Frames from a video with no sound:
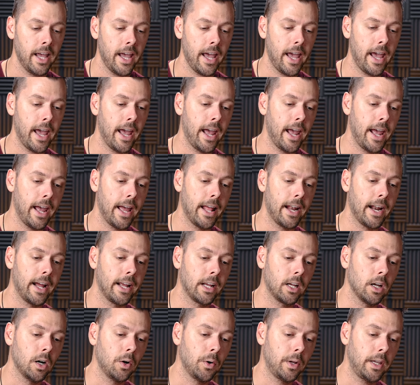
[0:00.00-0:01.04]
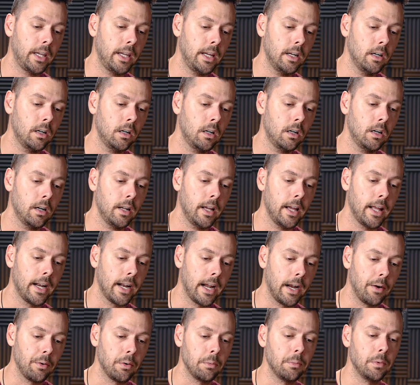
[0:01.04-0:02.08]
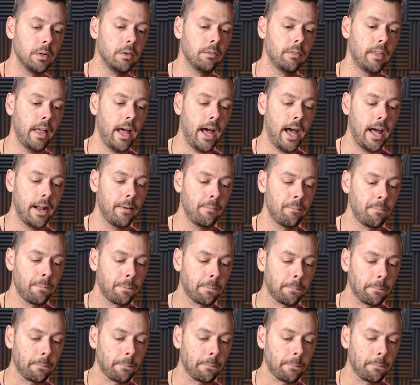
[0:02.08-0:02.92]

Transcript: And I go here and I remove that.